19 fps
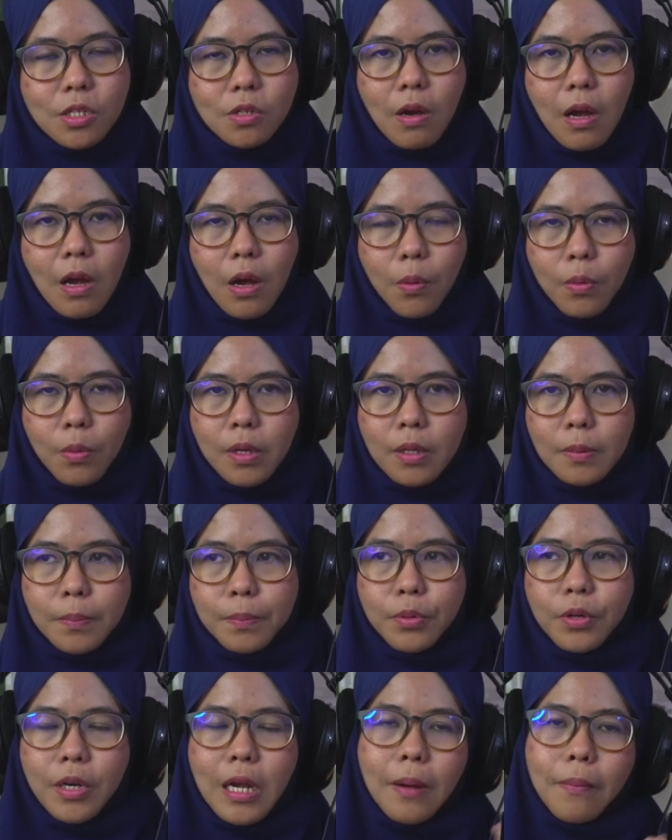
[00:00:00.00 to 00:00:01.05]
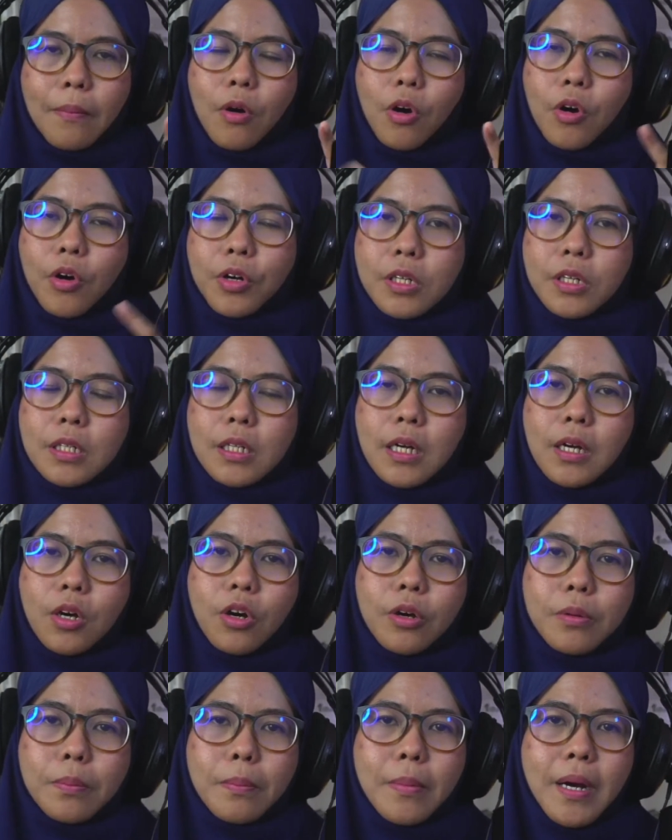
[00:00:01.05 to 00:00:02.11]
So I will put up all
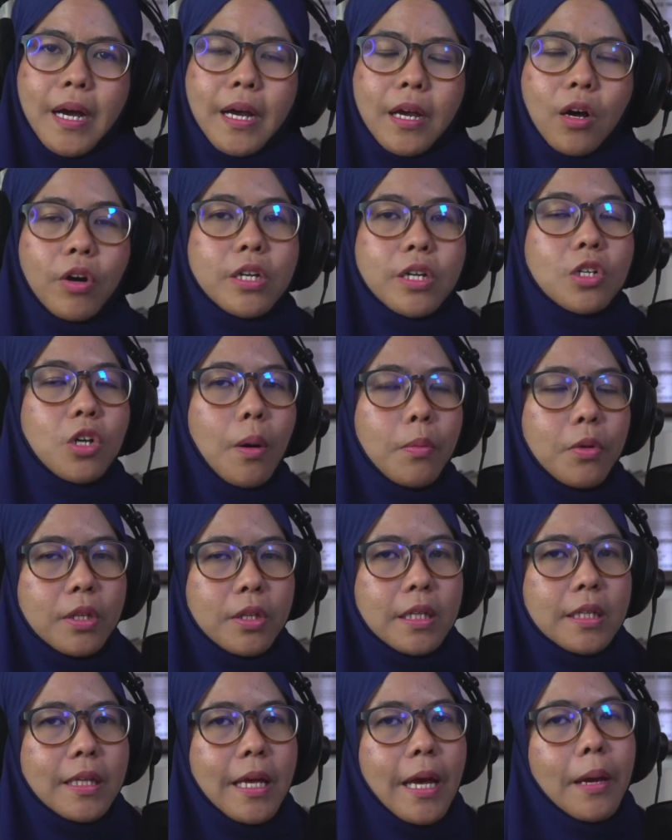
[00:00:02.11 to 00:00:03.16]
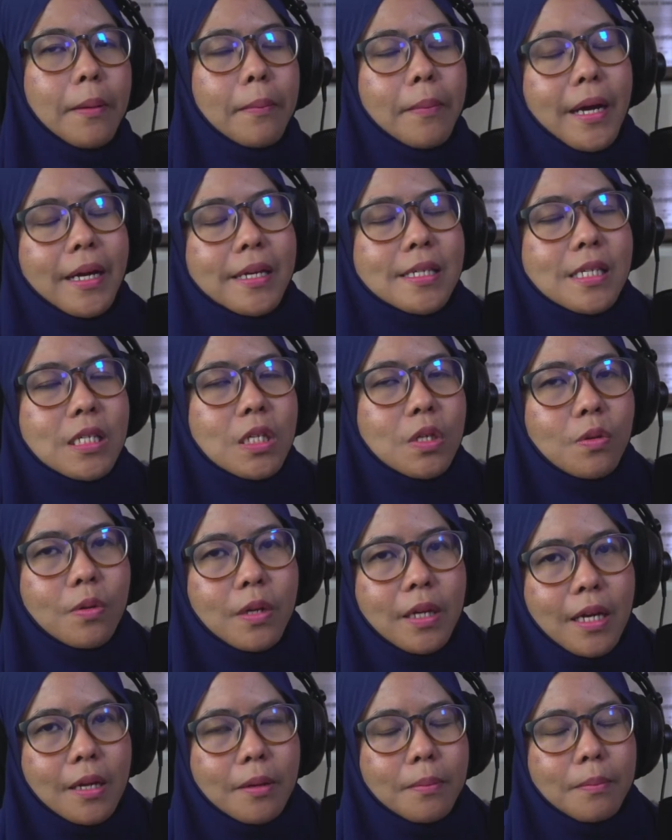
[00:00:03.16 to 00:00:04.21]
on the community tab. I see you
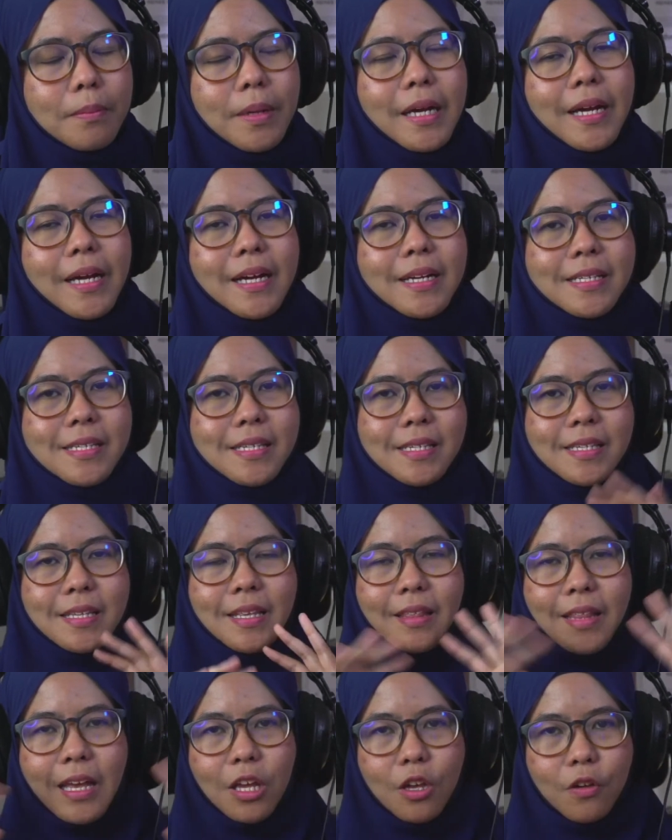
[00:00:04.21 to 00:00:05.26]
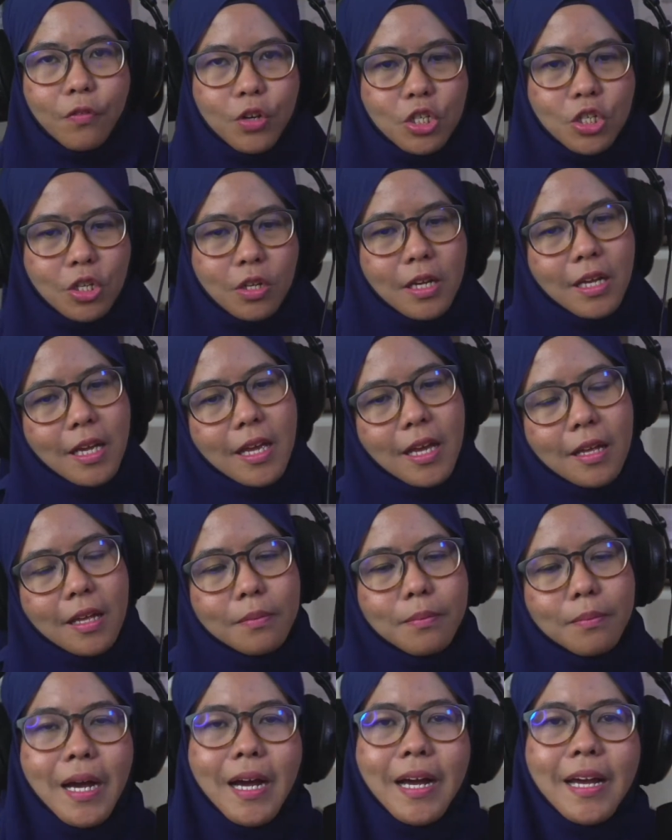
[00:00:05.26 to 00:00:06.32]
again. Bye guys. Thank you for tuning in. Bye.